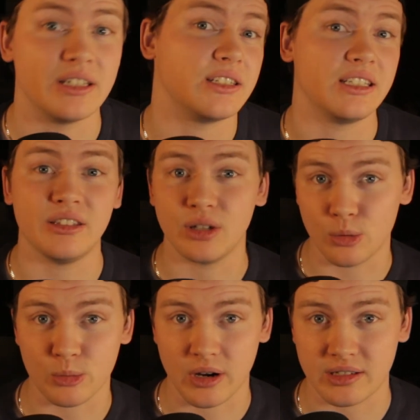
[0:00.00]
seeing the whole
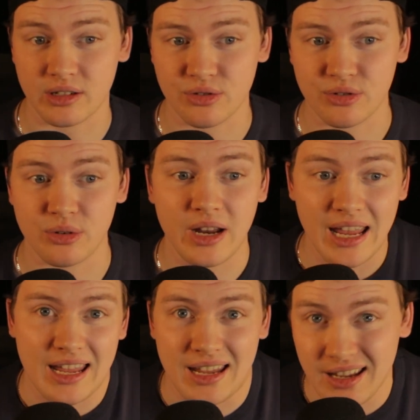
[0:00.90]
process through
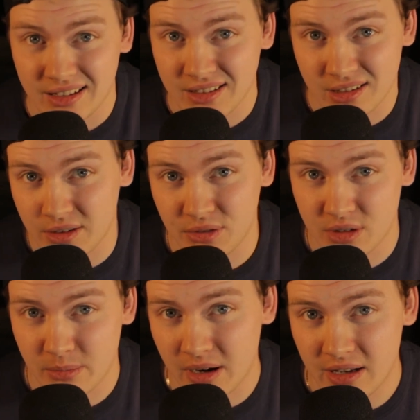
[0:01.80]
and saving
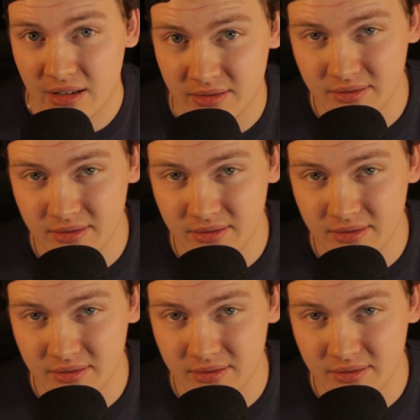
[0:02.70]
some money.